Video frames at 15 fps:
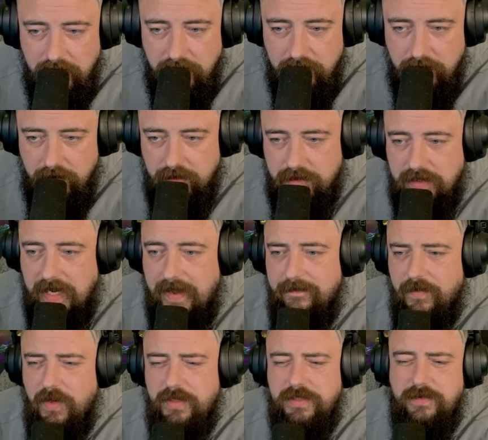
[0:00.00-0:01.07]
they're just
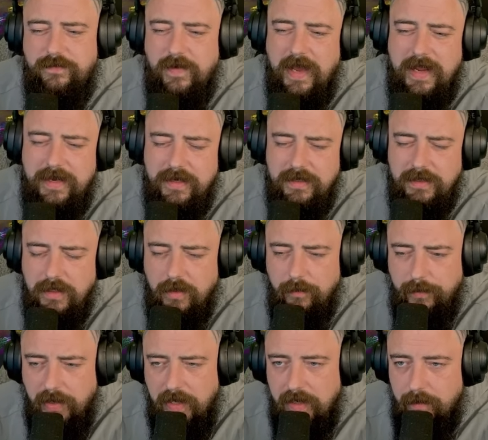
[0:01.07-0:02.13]
diversifying it a little
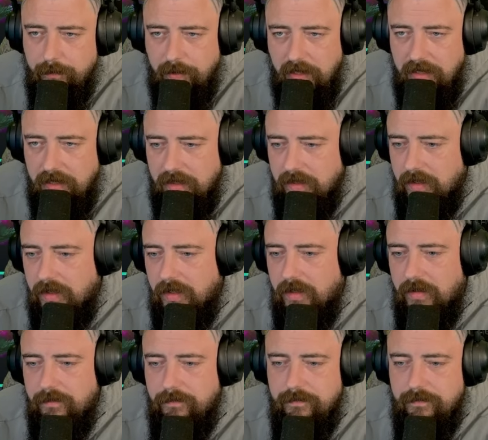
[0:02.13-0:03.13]
bit and bringing a